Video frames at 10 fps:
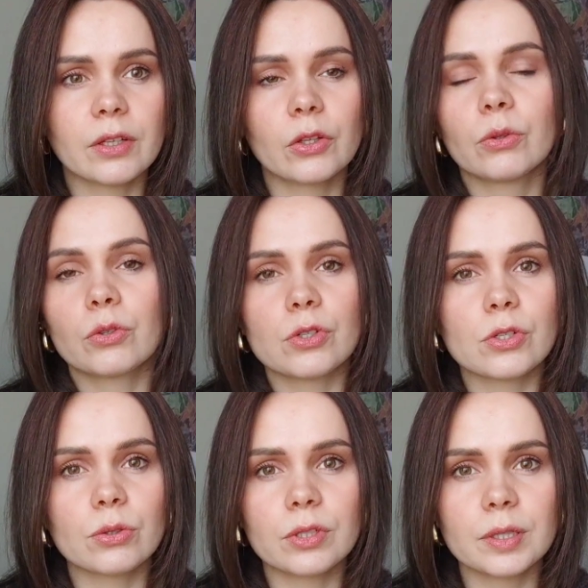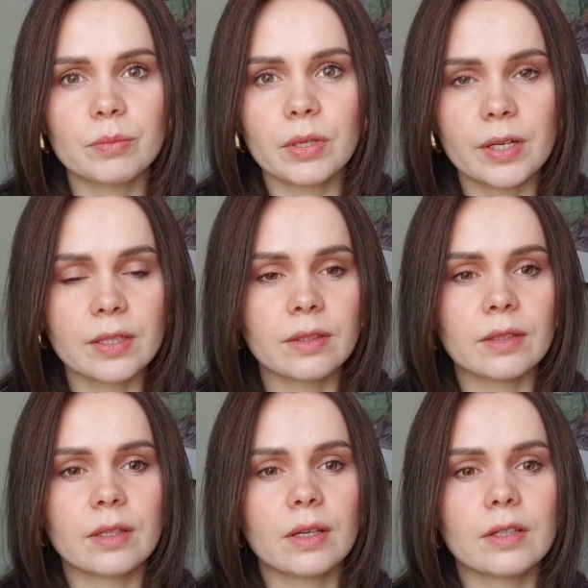in her story part,
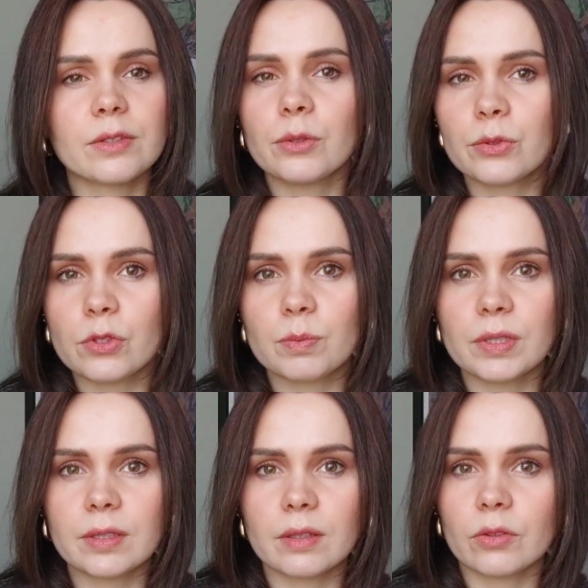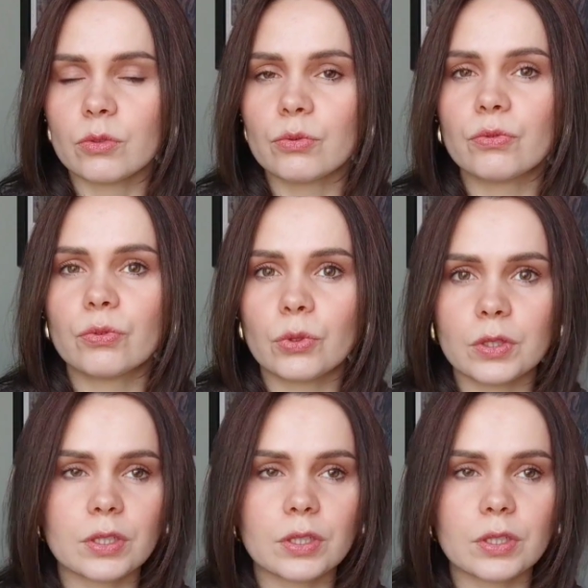it's also split into 4